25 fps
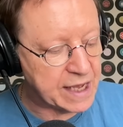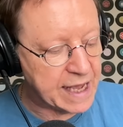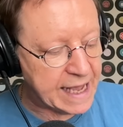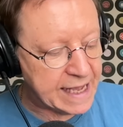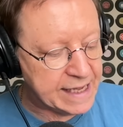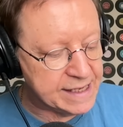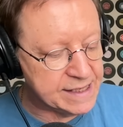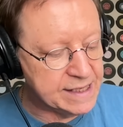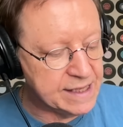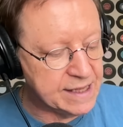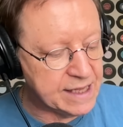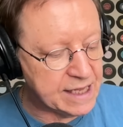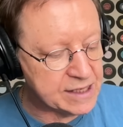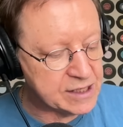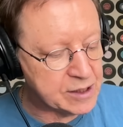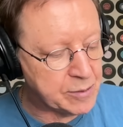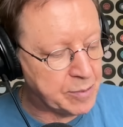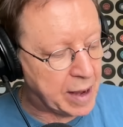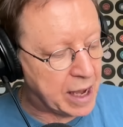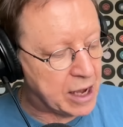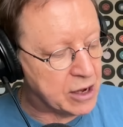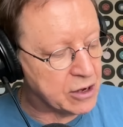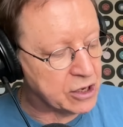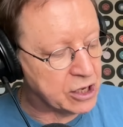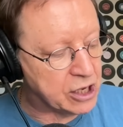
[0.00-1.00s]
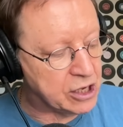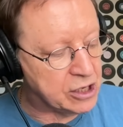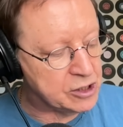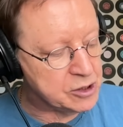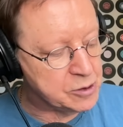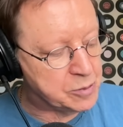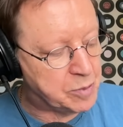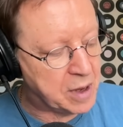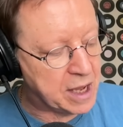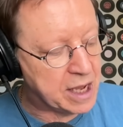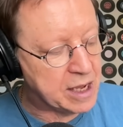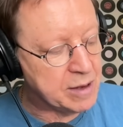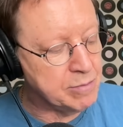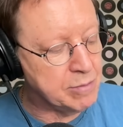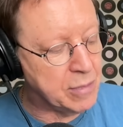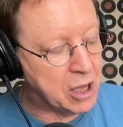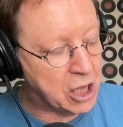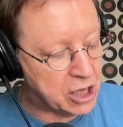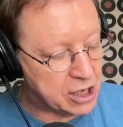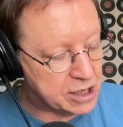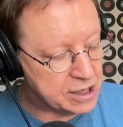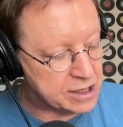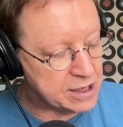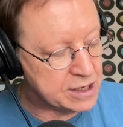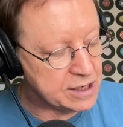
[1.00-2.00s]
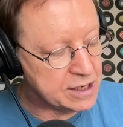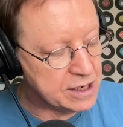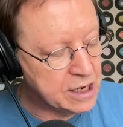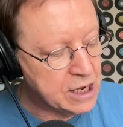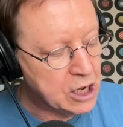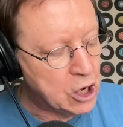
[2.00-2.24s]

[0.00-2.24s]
Isn't this about girls being murdered?